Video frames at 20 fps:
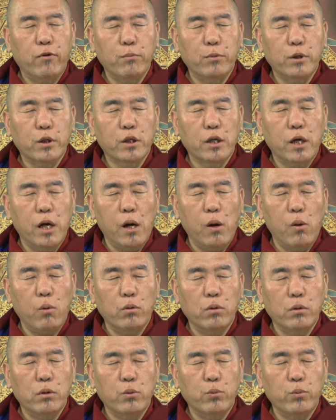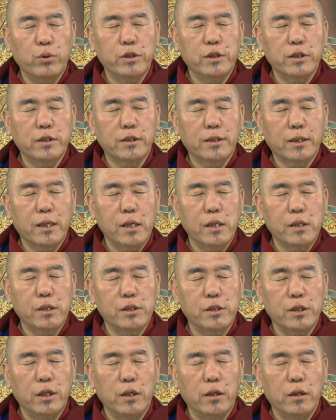the crown, which is third
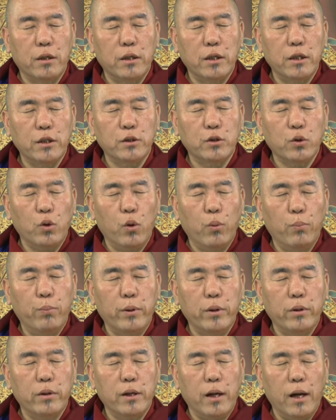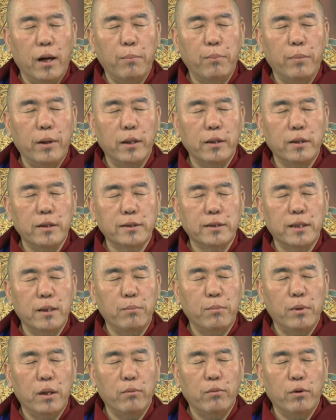channel is opened up at the
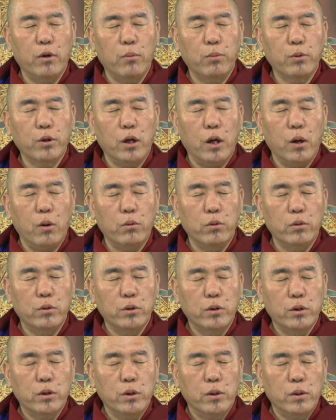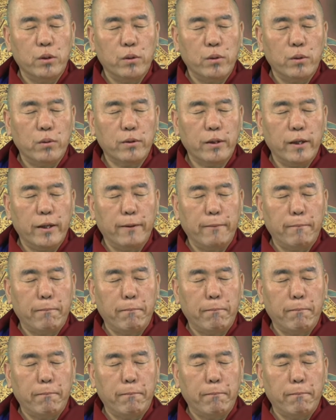same level of crown. Okay?